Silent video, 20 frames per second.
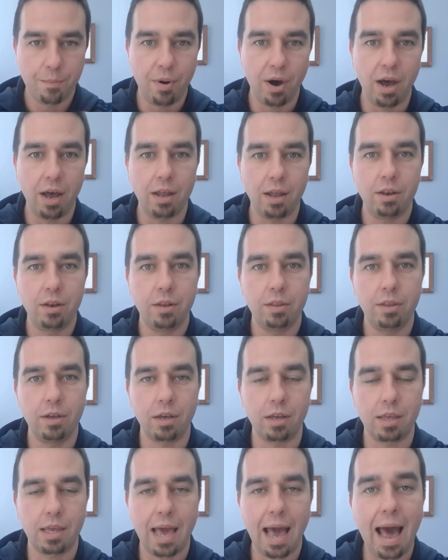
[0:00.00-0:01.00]
But
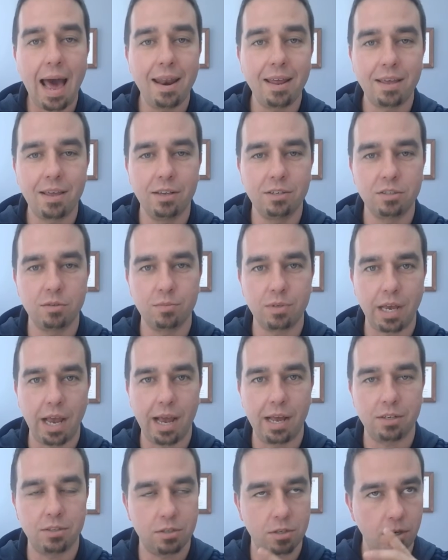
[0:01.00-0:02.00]
the Catechism's
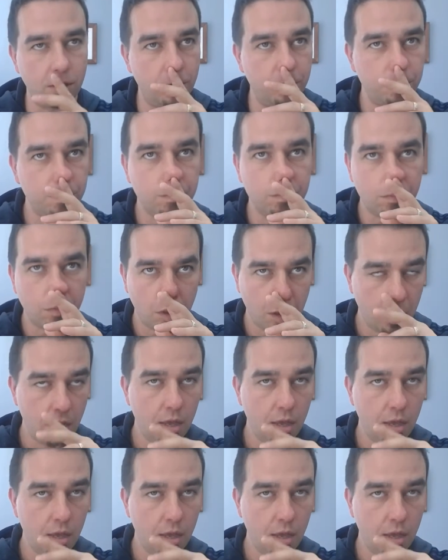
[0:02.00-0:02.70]
answer